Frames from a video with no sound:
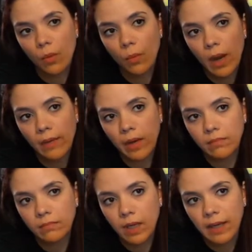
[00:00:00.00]
where it
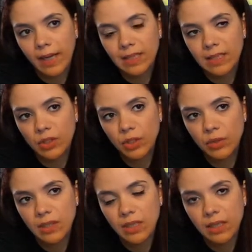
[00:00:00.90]
kind of has the
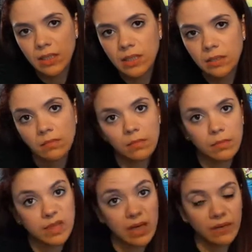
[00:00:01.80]
2 C's
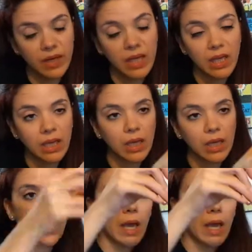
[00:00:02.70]
instead of an E,